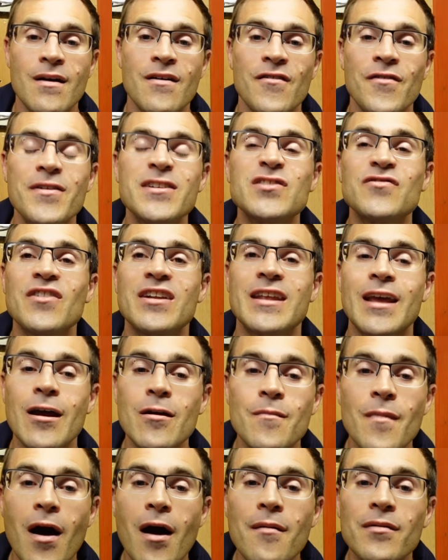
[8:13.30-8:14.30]
For this
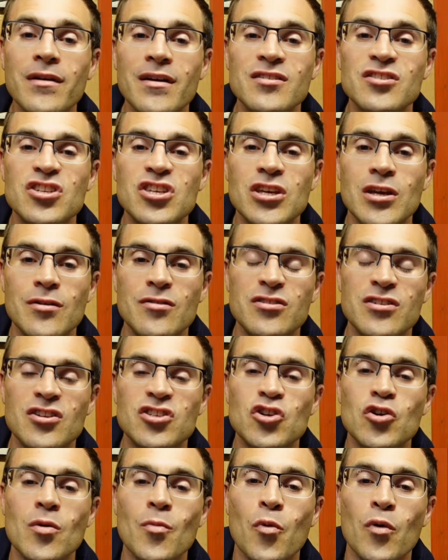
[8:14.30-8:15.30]
video, I'm going to use a
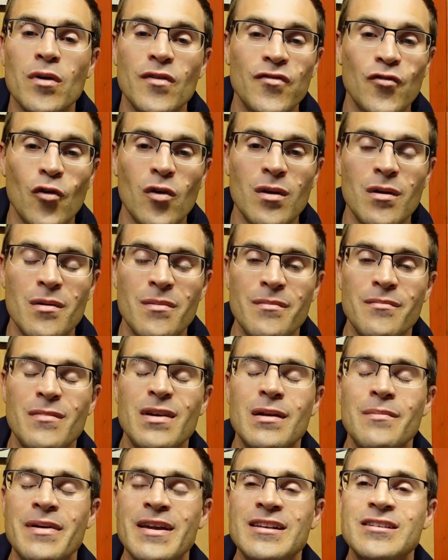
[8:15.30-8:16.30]

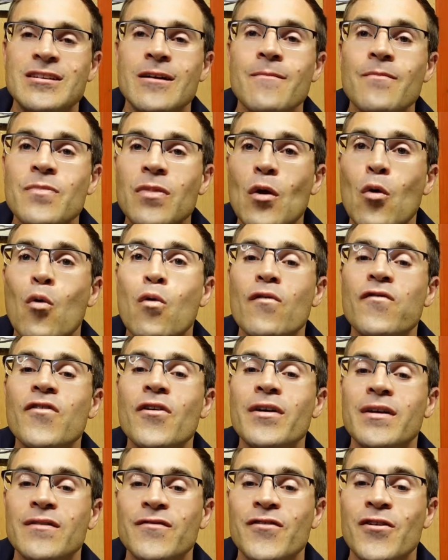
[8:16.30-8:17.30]
2.4mm or
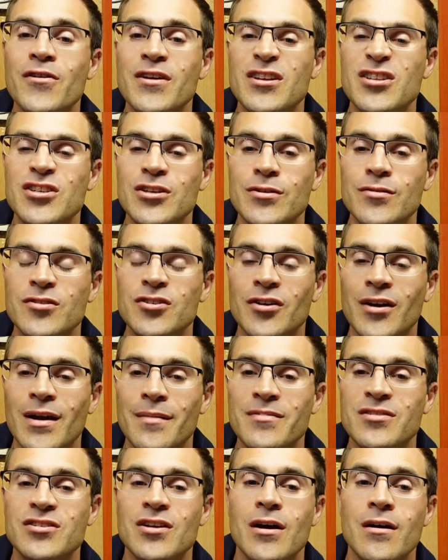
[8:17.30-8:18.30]
5/32
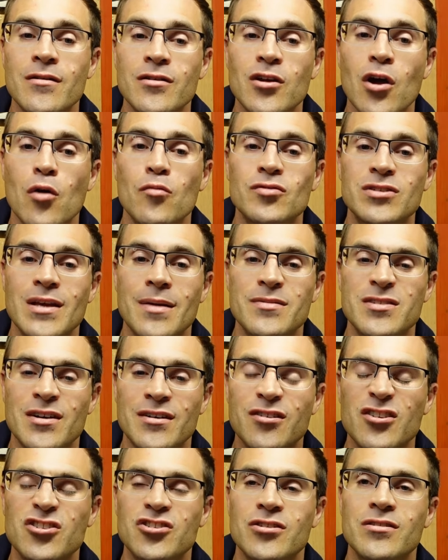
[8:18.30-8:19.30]
diameter gold tip
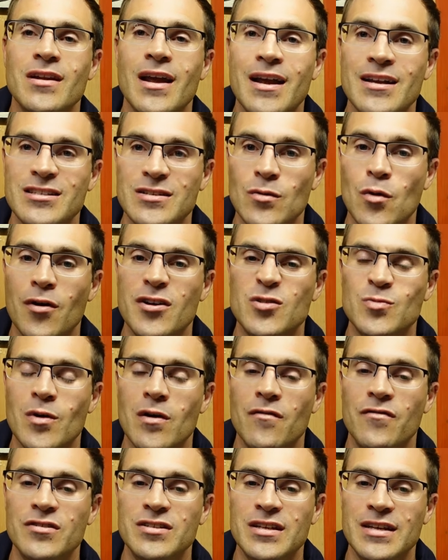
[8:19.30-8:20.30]
tungsten as it works well
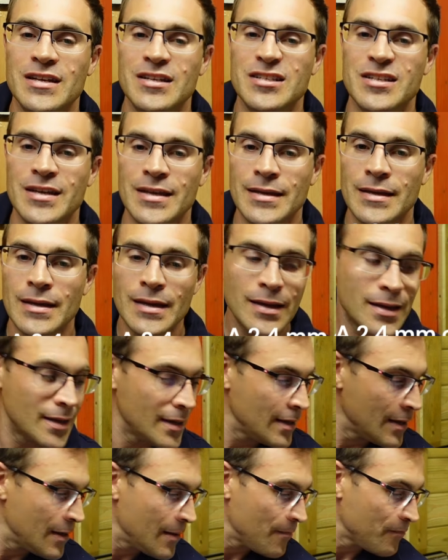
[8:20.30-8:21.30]
for DC.
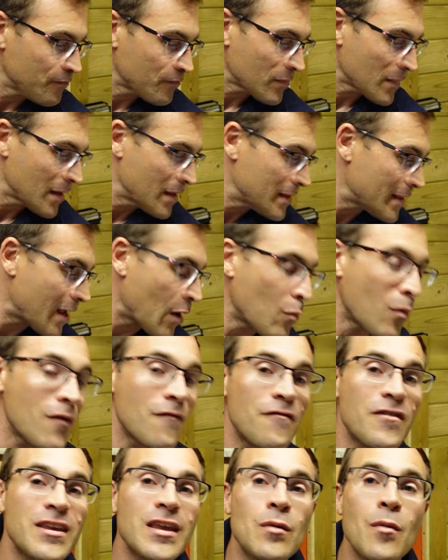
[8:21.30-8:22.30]
Now one
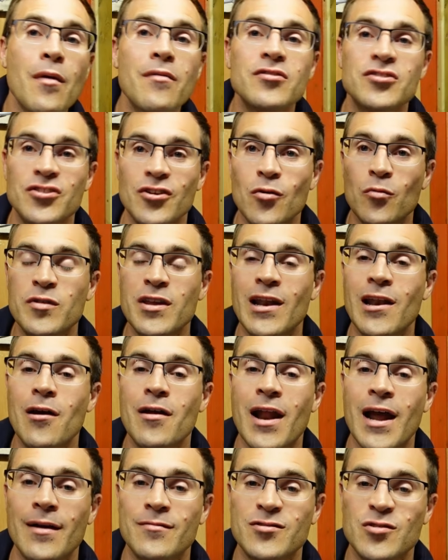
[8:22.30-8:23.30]
thing you will do when you
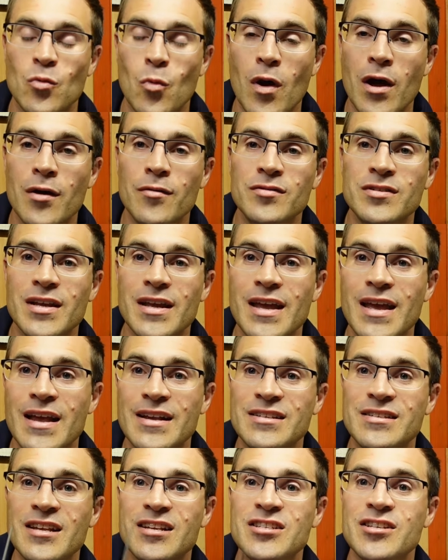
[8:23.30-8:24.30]
learn how to weld
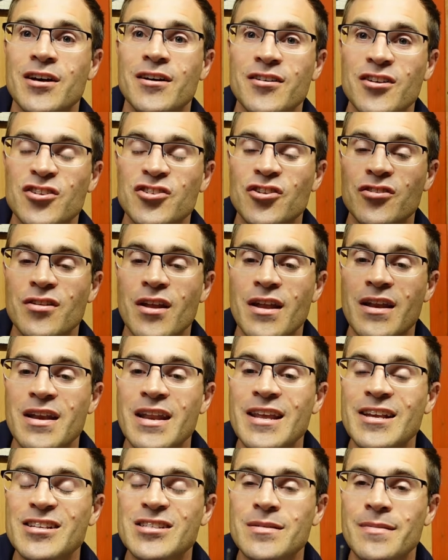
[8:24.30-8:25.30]
is this tungsten
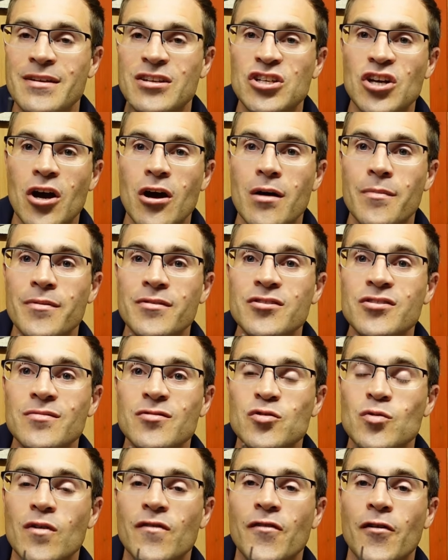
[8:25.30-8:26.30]
needs to be sharpened
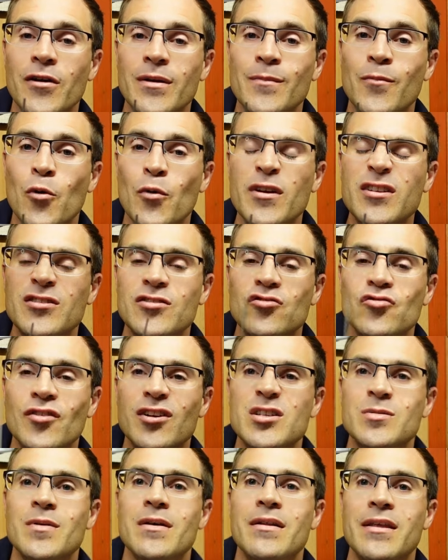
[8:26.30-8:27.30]
to a fine point to
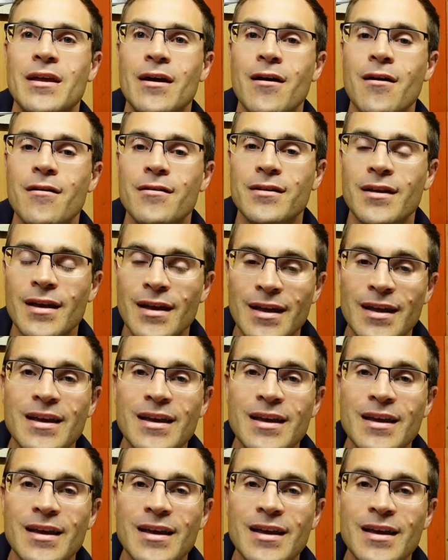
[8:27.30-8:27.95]
transmit the arc.